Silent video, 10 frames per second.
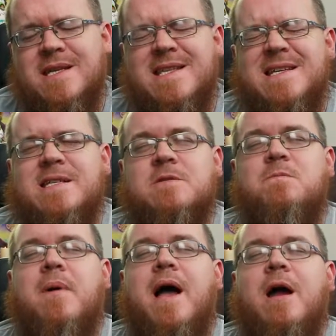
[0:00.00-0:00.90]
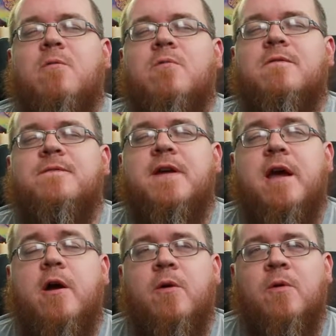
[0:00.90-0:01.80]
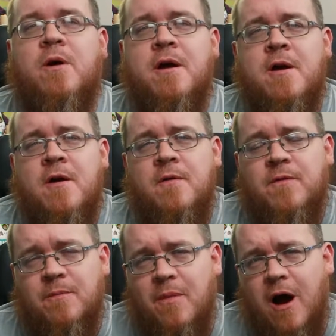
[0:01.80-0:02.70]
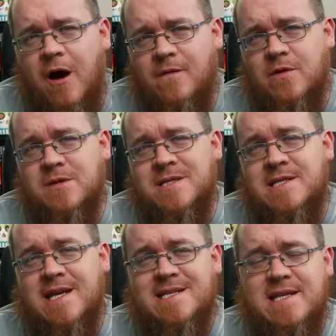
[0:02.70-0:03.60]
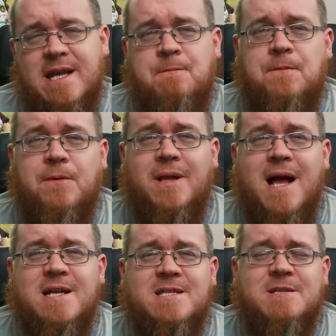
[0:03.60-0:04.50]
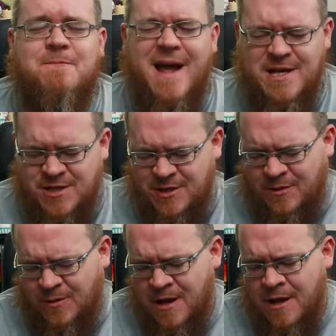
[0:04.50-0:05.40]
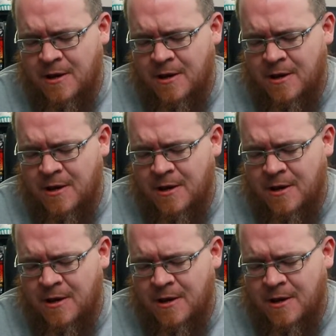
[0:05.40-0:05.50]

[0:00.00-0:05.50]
and this is my review for Marvel's Disney Plus special